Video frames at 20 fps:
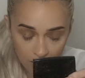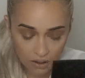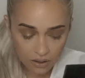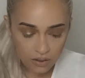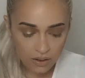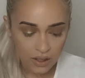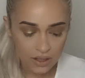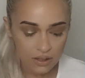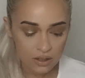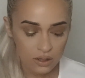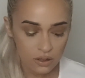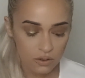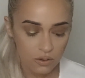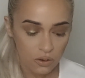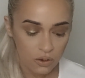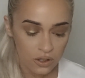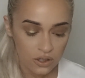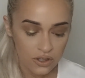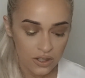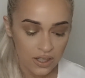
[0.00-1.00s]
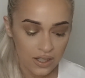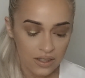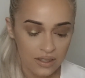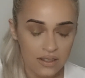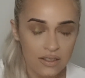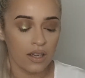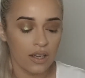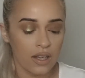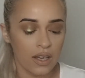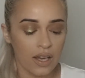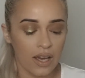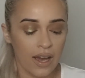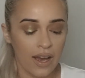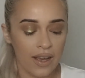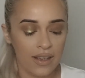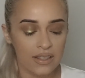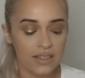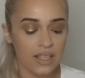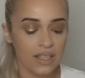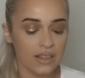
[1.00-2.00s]
Oh, that's gorgeous. It
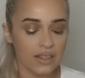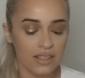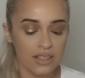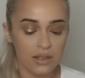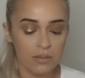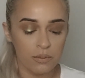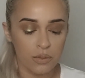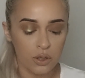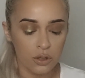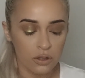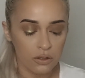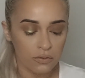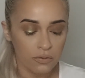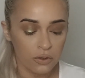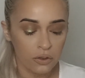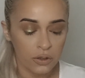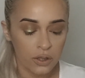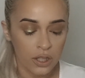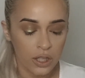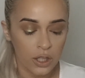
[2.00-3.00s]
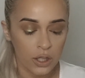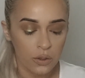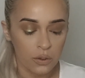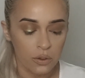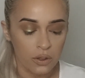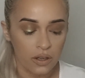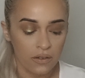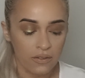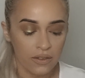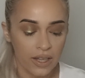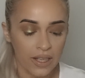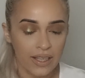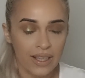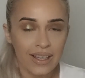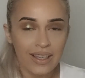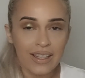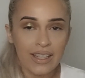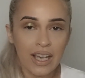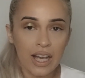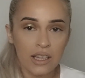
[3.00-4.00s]
has like this beautiful hue of like
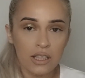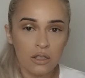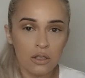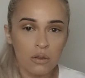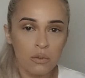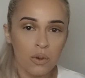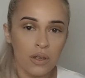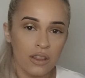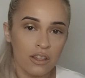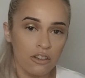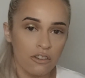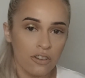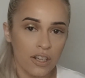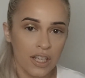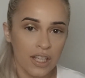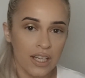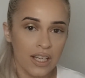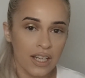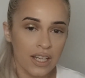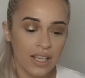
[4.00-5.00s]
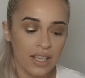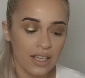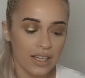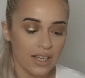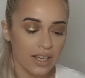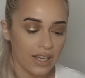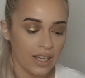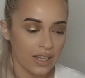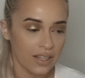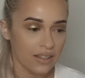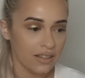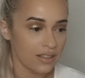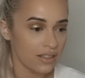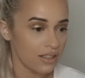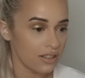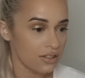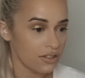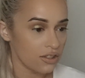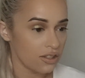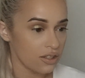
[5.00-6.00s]
yellow with green in it, and
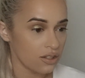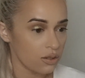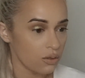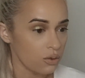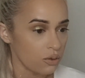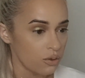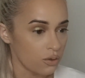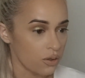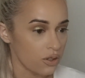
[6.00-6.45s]
it's just so